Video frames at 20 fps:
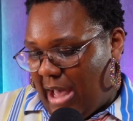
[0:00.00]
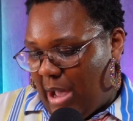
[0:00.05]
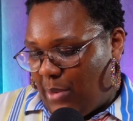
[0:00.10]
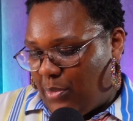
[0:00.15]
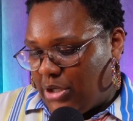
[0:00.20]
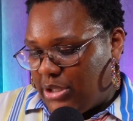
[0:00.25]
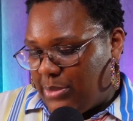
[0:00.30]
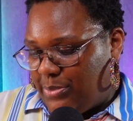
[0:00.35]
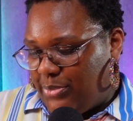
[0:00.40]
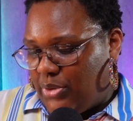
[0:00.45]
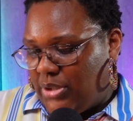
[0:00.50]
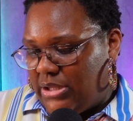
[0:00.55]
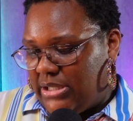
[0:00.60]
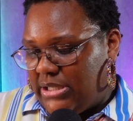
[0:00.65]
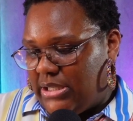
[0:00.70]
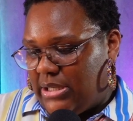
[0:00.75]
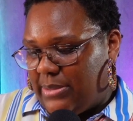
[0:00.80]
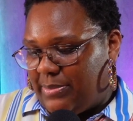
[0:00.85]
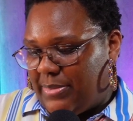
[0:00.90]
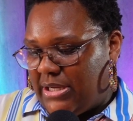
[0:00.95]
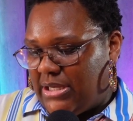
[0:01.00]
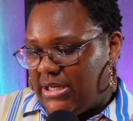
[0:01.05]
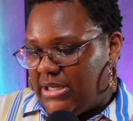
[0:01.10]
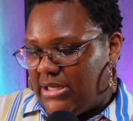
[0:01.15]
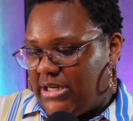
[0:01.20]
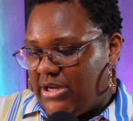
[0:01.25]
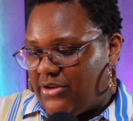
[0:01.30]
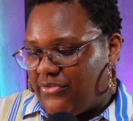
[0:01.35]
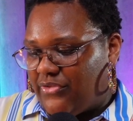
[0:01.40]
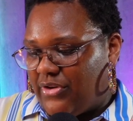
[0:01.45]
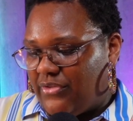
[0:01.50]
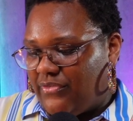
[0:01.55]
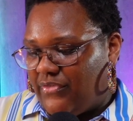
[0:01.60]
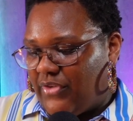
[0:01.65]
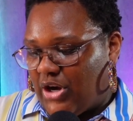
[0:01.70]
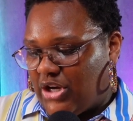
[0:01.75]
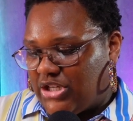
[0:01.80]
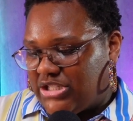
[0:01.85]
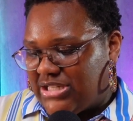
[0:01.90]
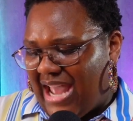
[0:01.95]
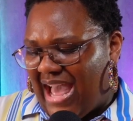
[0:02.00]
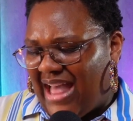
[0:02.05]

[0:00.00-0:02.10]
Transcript: I want to pull it up in a different version.